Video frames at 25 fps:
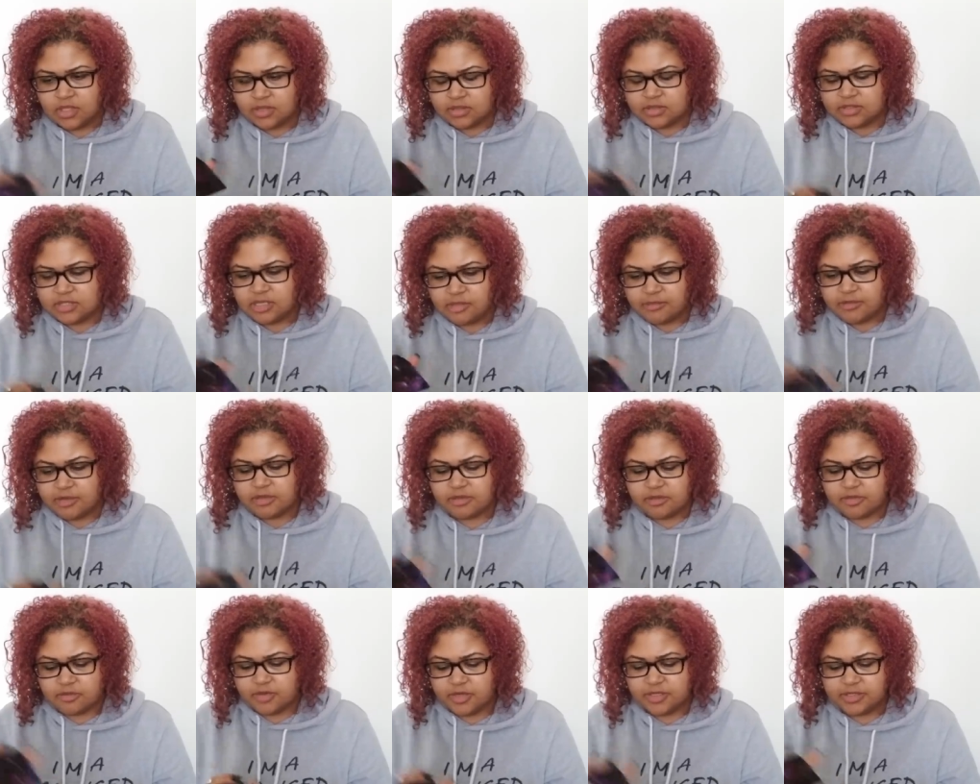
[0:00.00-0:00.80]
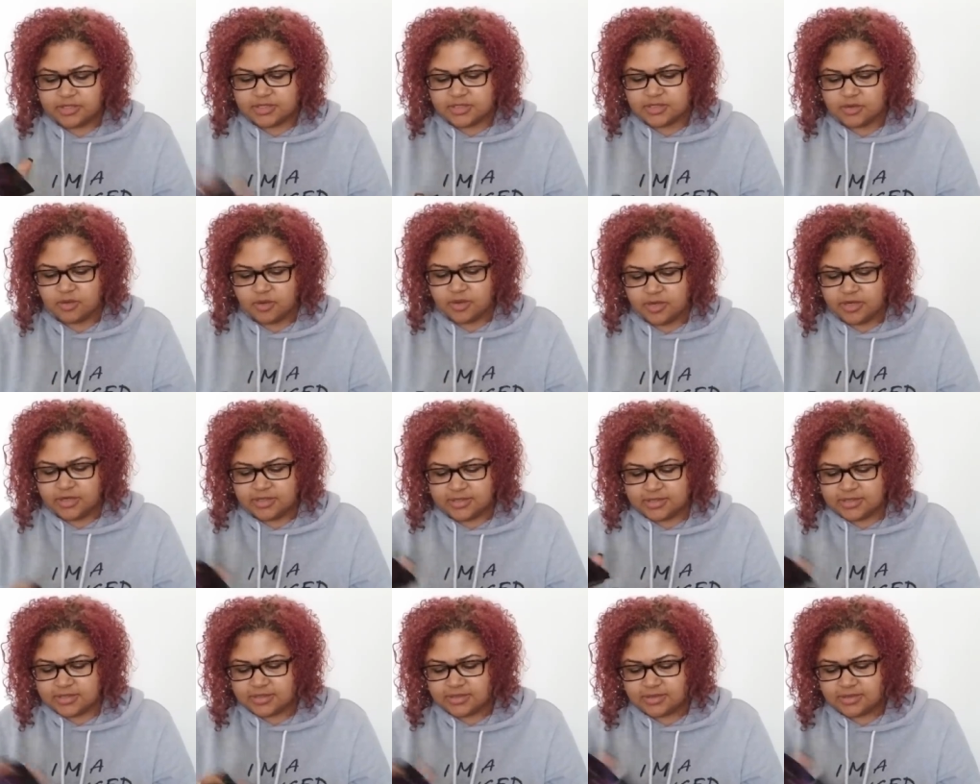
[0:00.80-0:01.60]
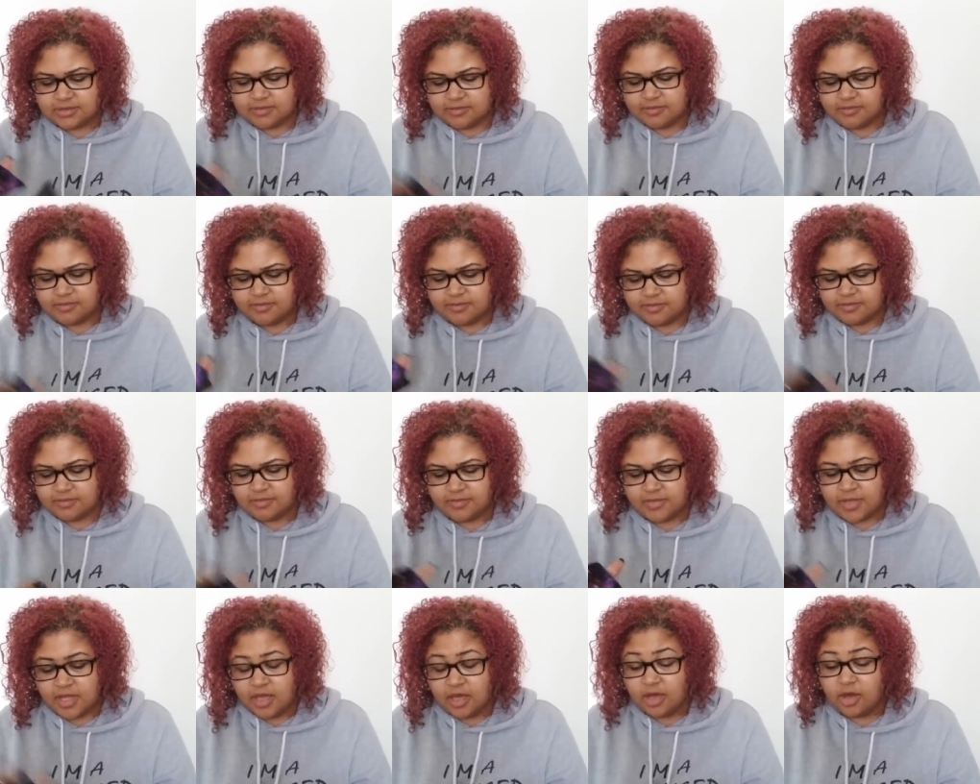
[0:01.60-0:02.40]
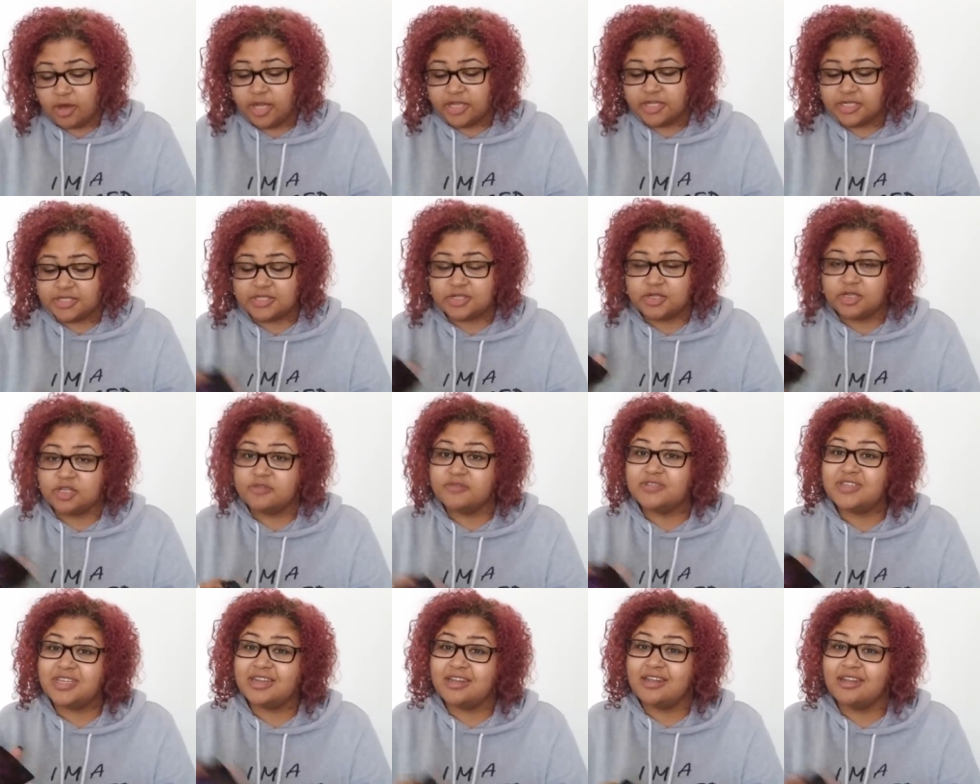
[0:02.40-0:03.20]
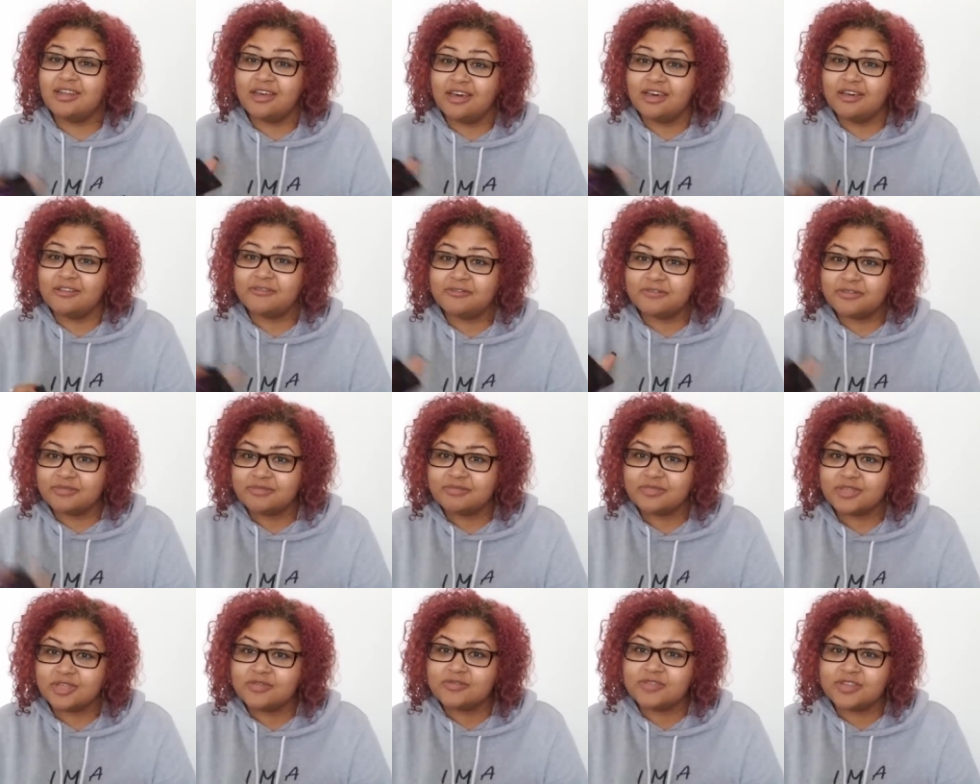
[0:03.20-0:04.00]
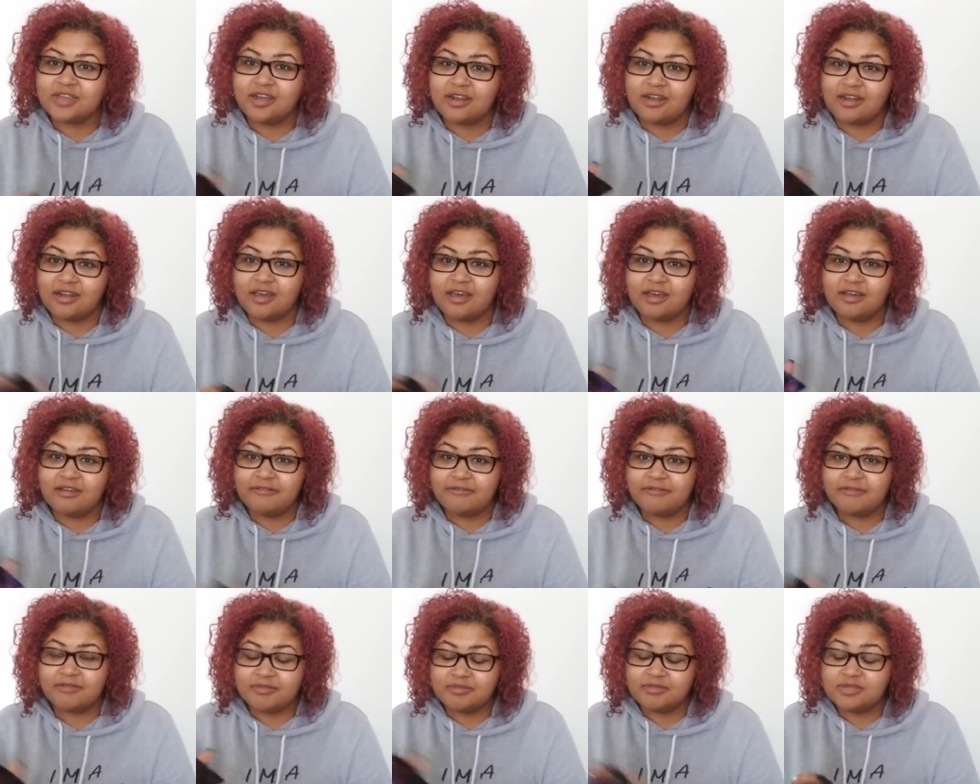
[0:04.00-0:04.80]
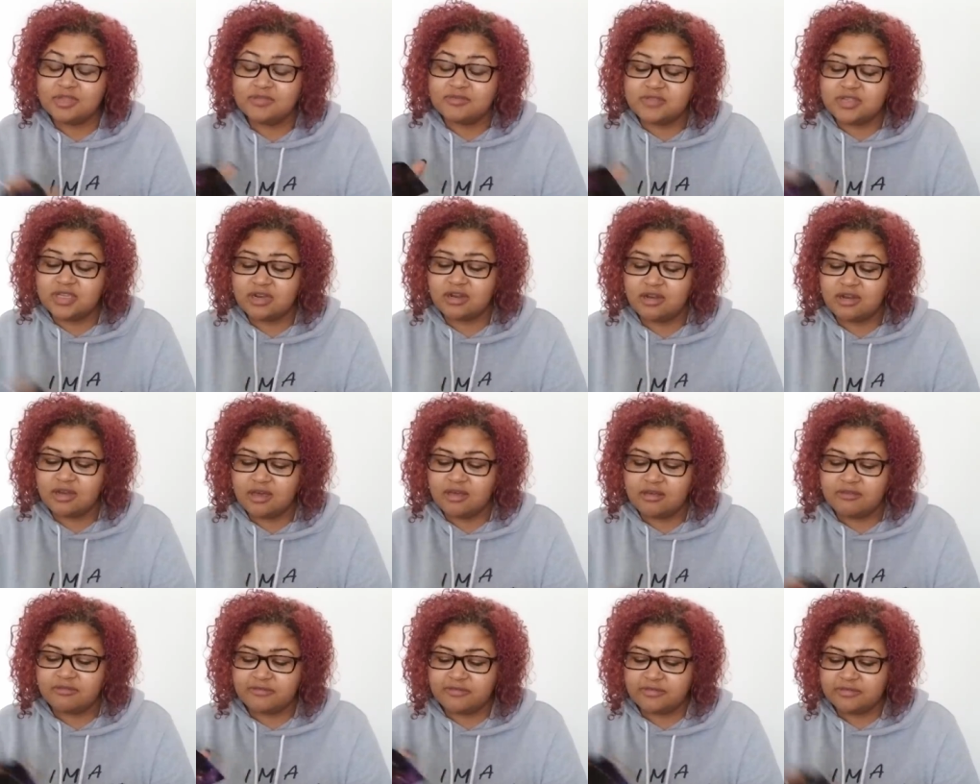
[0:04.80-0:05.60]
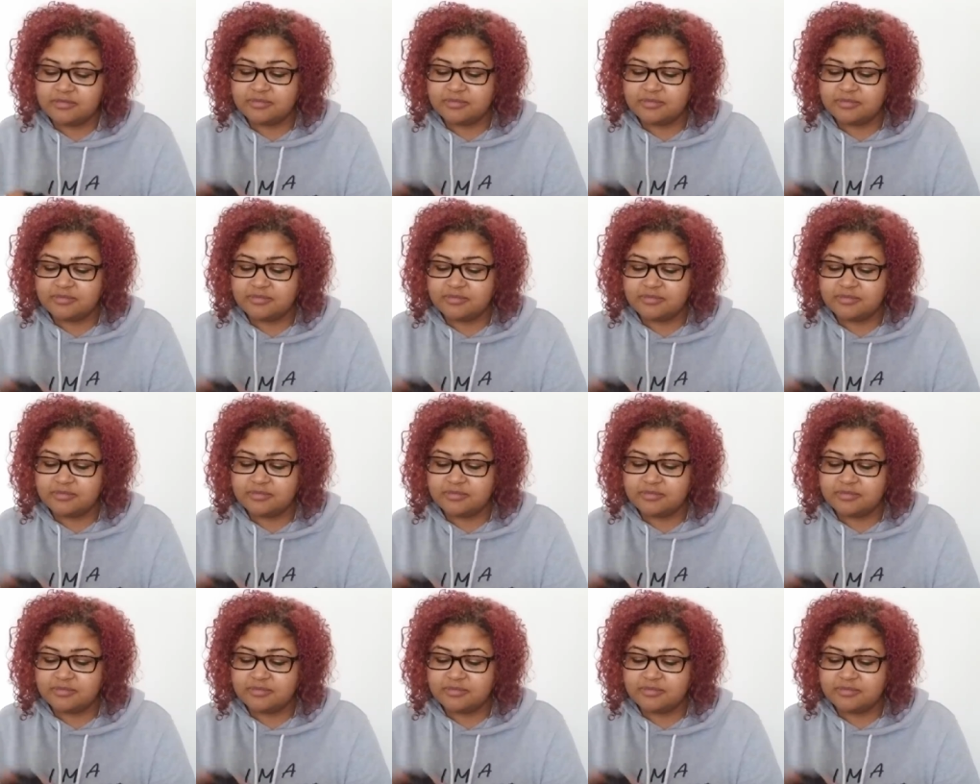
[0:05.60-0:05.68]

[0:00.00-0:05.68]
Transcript: Tell me about the Three of Swords. Oh, I just heard you've done enough. You've done enough. You've done enough.